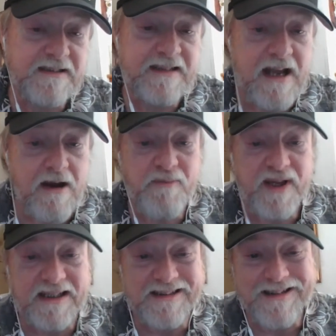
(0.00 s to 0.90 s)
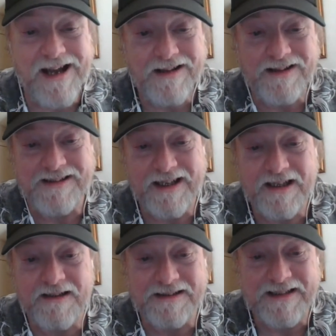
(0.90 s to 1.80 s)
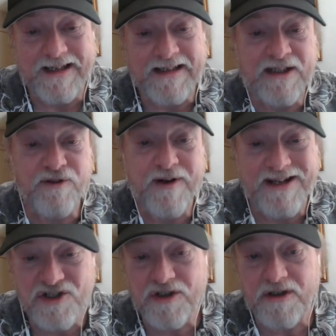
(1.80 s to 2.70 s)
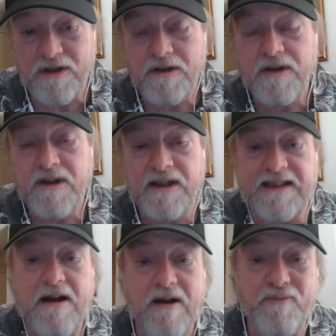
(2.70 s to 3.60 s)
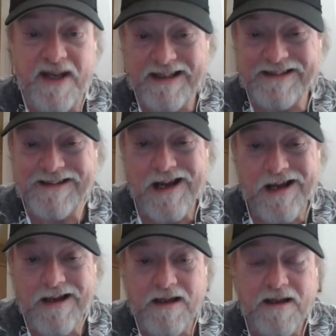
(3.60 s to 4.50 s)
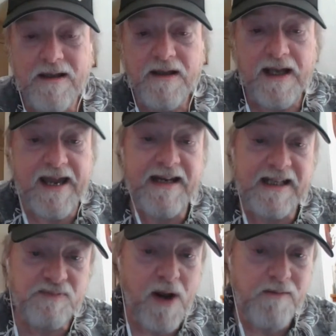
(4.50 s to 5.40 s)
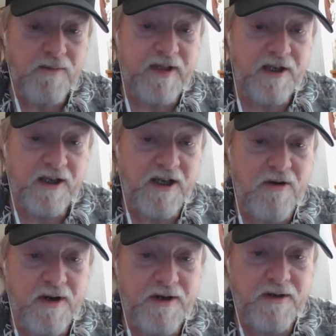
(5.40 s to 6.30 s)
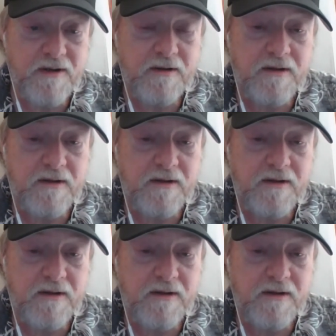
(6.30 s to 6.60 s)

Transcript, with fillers: It's now a penny stock. Second, the second iteration is now a penny stock, and it's probably going to go under.